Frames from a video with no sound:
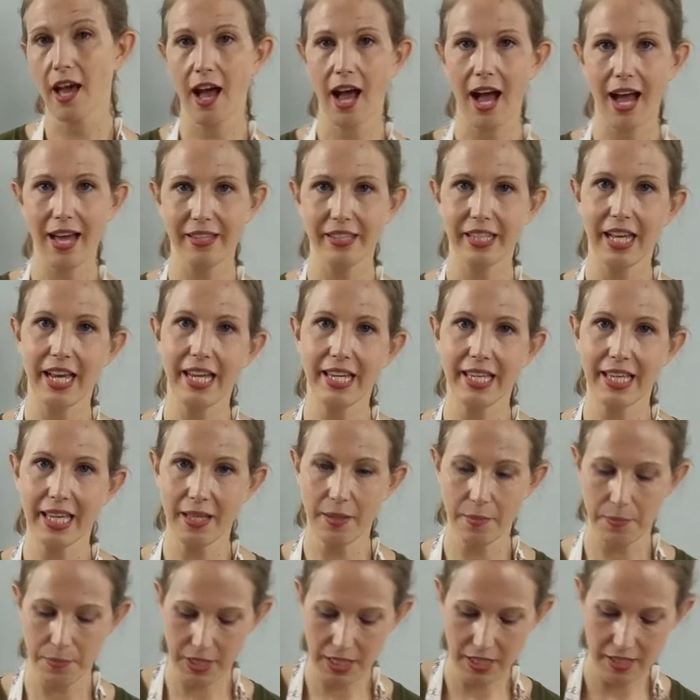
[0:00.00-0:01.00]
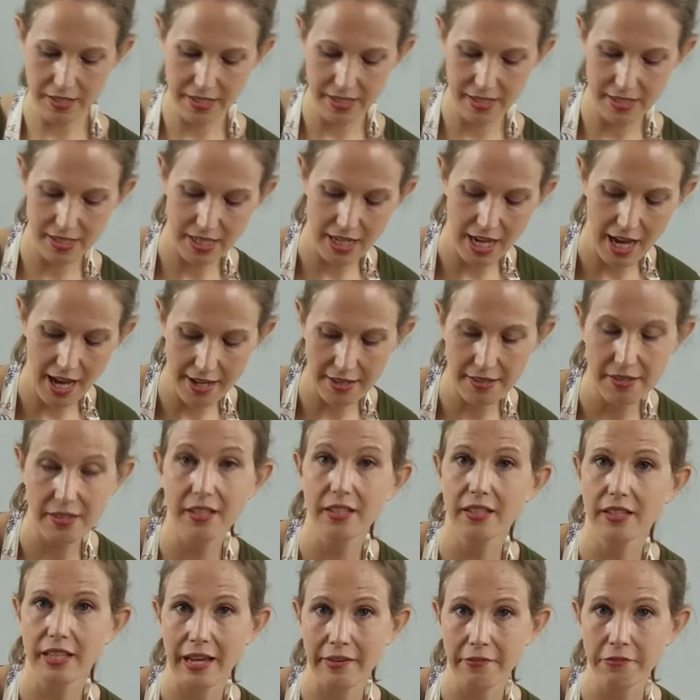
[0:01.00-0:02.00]
I like it because it's got the
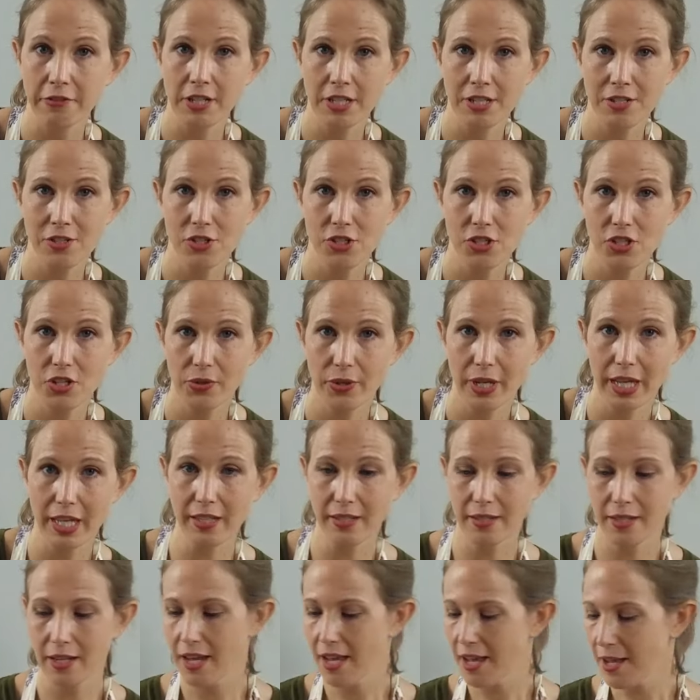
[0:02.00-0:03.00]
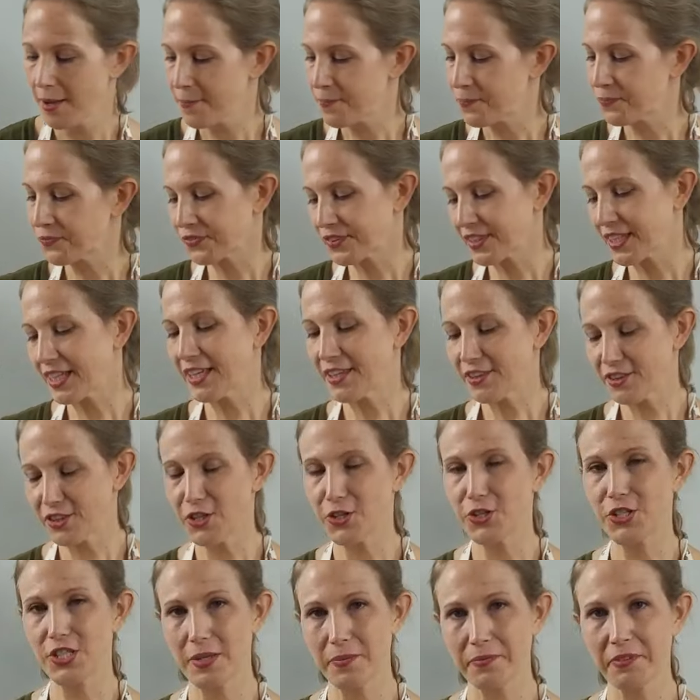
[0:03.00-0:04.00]
leverage to it.
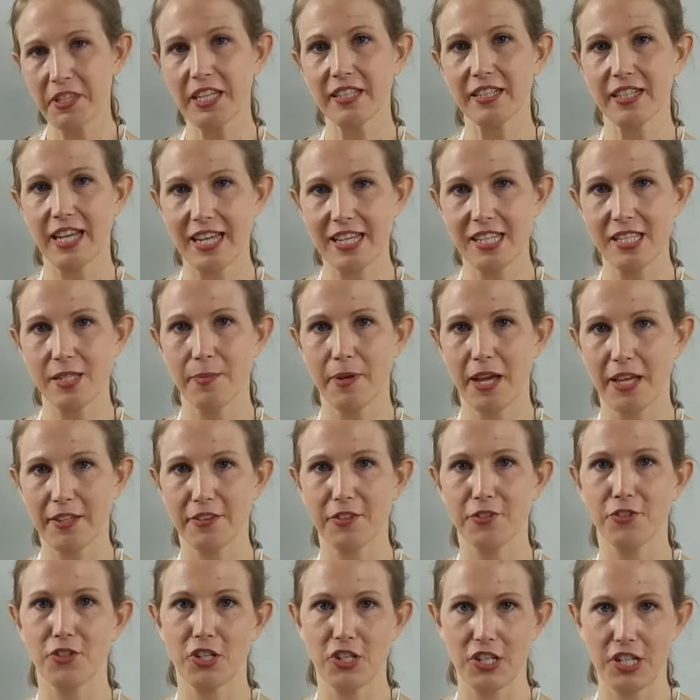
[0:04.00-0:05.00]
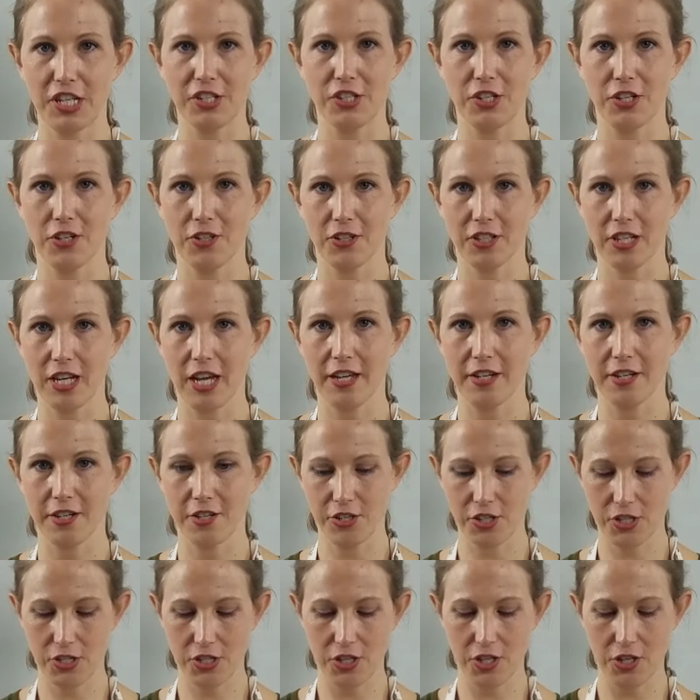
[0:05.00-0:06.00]
There's something nice about the traditional
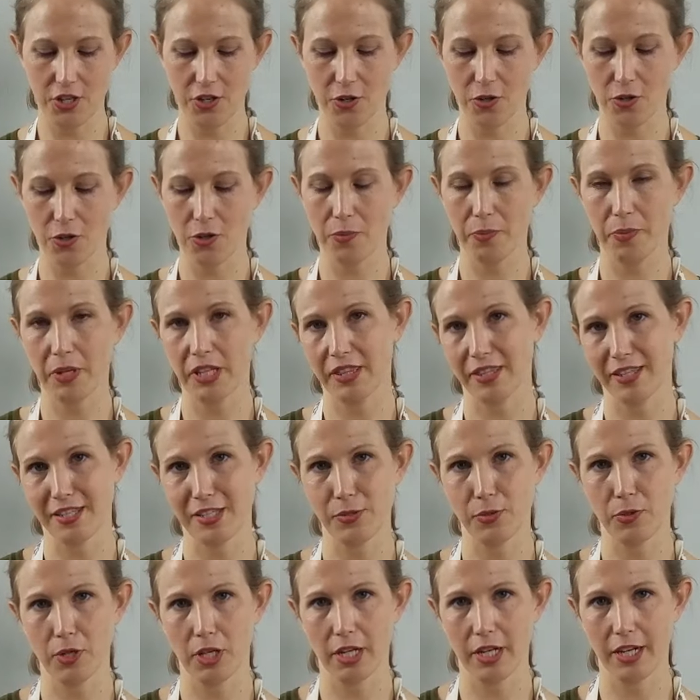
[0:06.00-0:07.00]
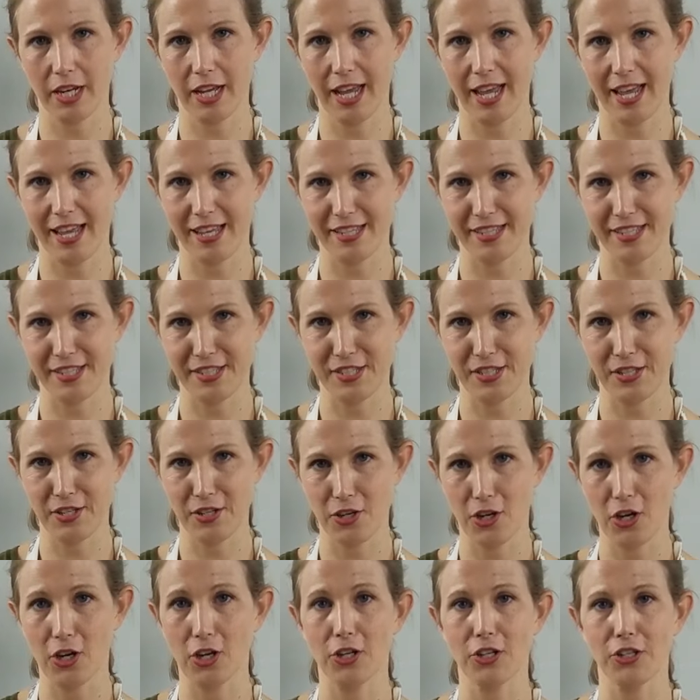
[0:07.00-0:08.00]
cutters too, but this one has
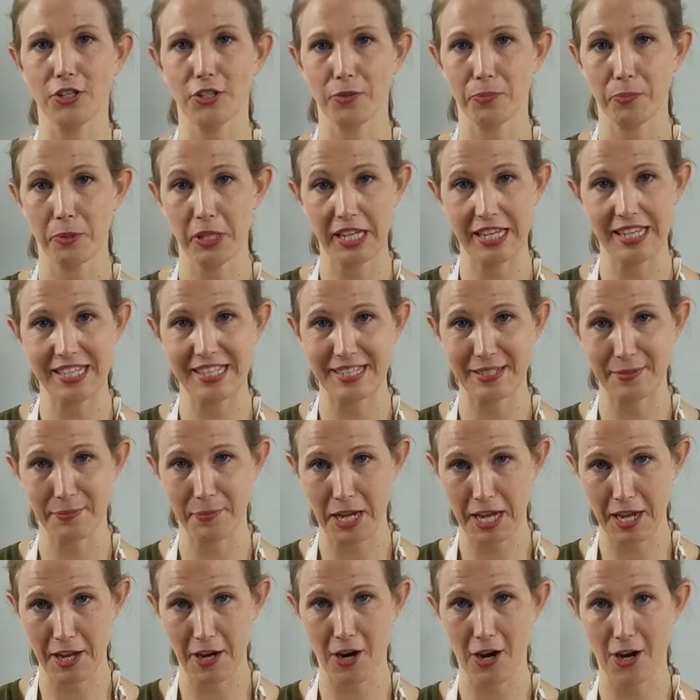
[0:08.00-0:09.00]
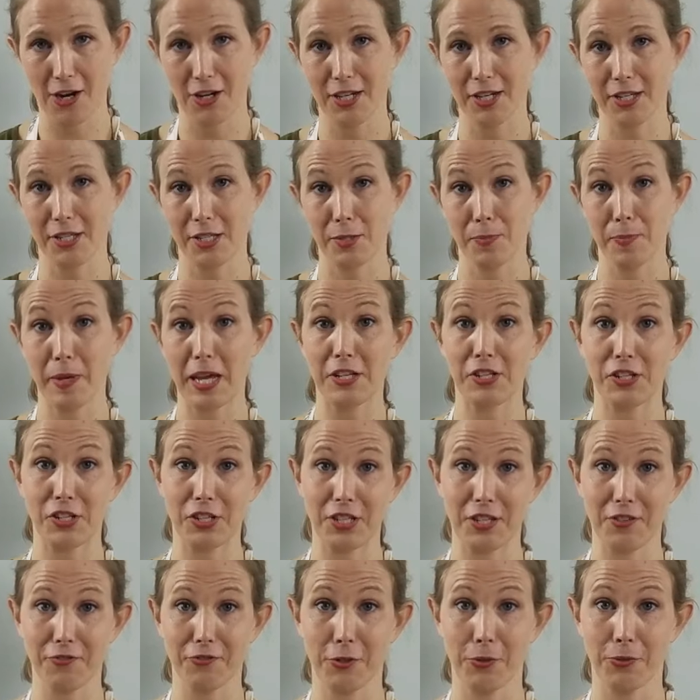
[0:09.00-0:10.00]
earned a place in my heart,
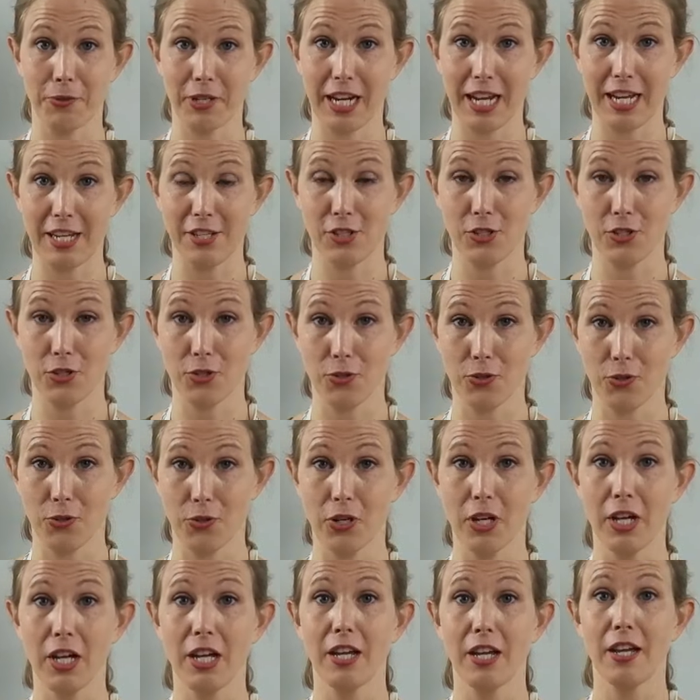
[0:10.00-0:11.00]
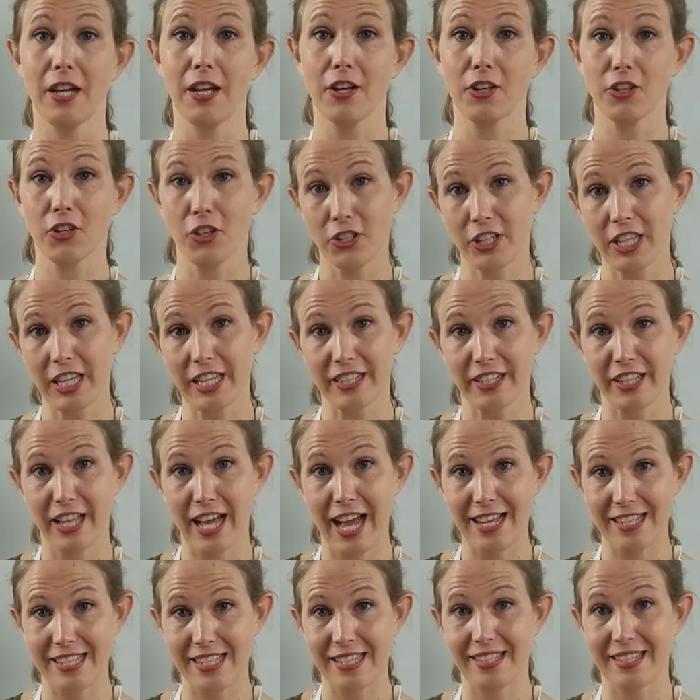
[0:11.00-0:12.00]
especially for when I do cooking
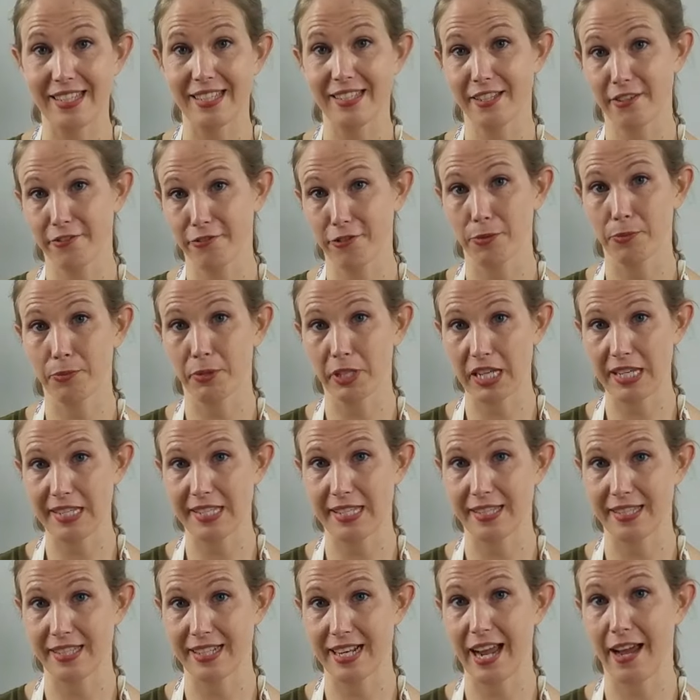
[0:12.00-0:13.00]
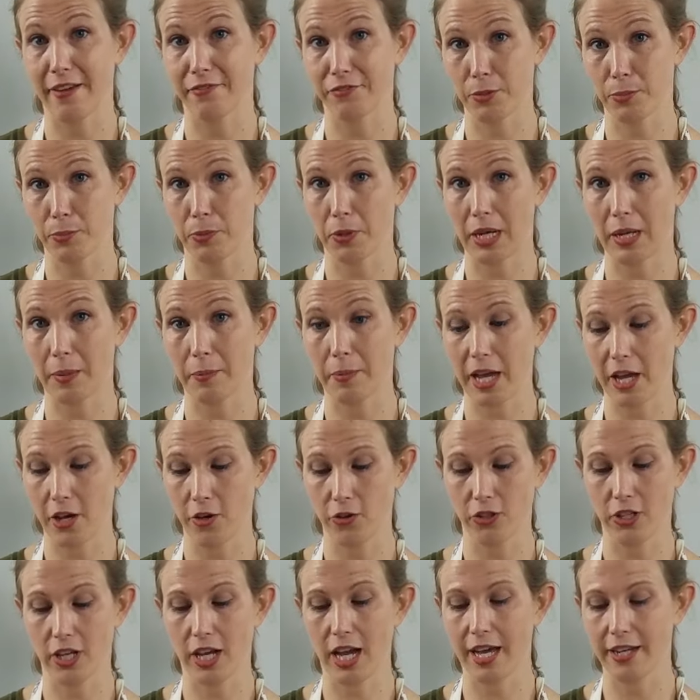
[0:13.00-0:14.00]
classes in different places and I have to bring my
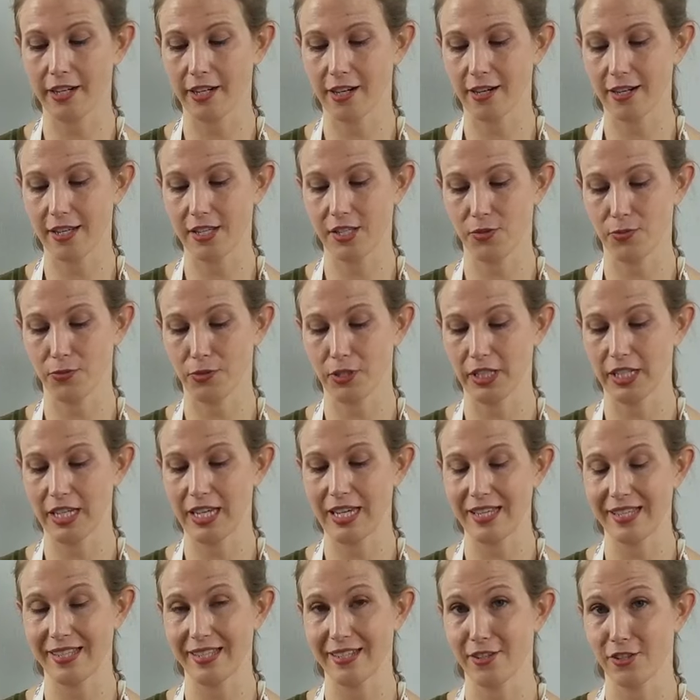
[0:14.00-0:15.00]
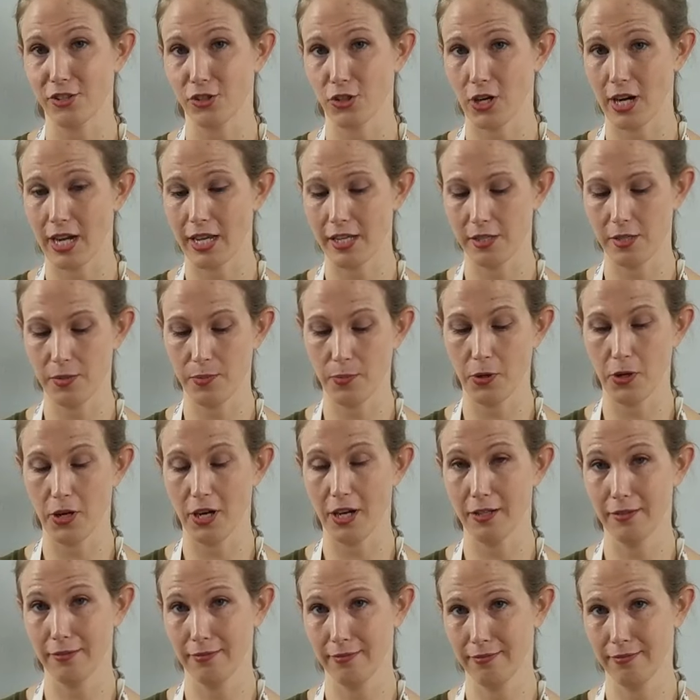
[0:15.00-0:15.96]
own cutter. It's really easy to transport.